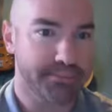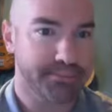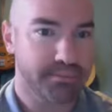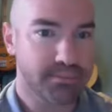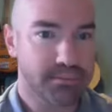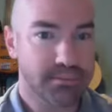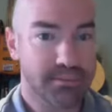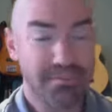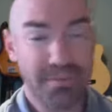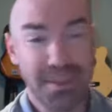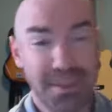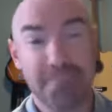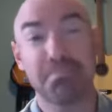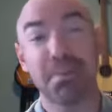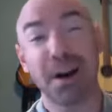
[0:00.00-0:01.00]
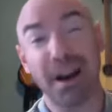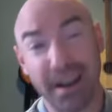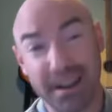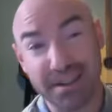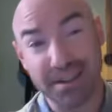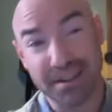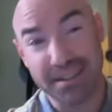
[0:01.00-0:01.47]

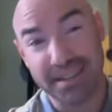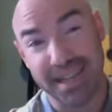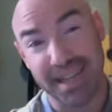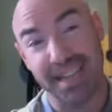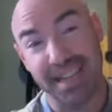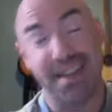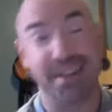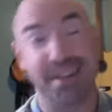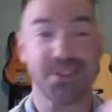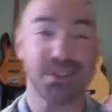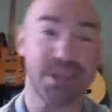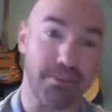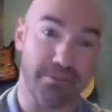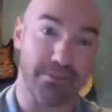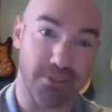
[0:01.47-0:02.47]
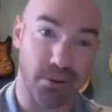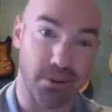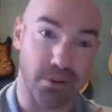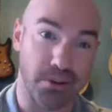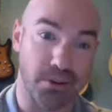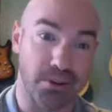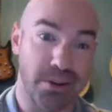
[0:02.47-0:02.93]
But taking that a step
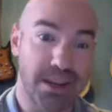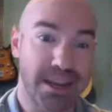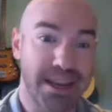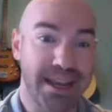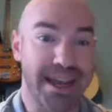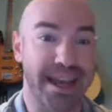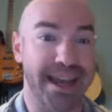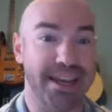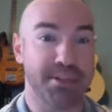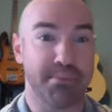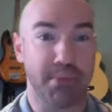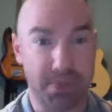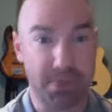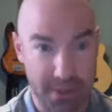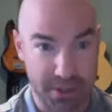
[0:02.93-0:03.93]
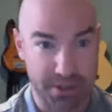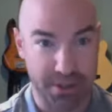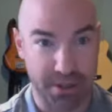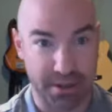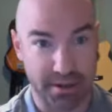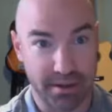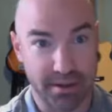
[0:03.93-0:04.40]
further, as a
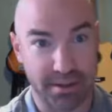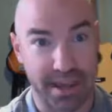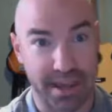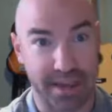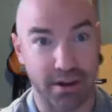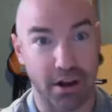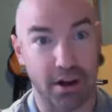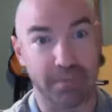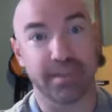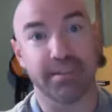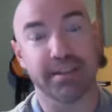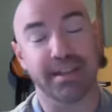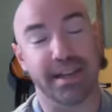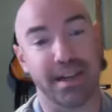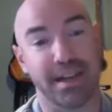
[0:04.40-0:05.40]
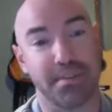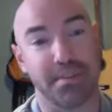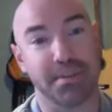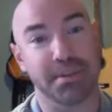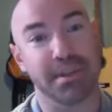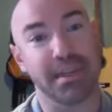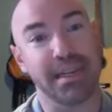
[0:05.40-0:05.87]
musician that
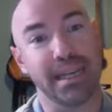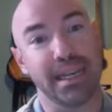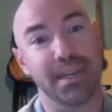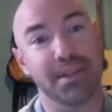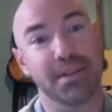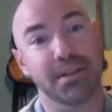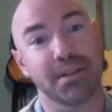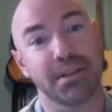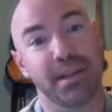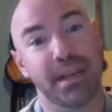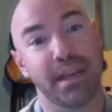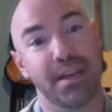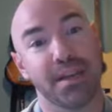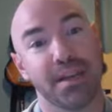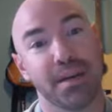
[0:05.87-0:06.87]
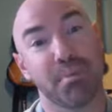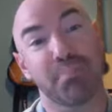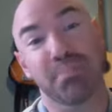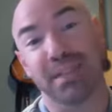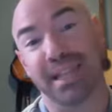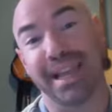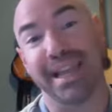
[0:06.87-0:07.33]
oftentimes needs to end up
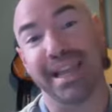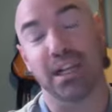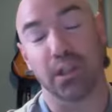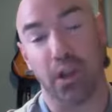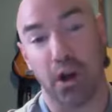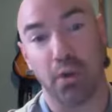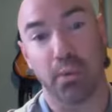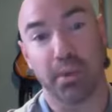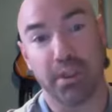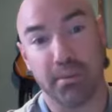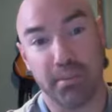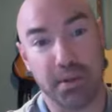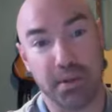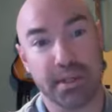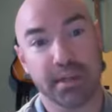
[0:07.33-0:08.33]
playing along with the music,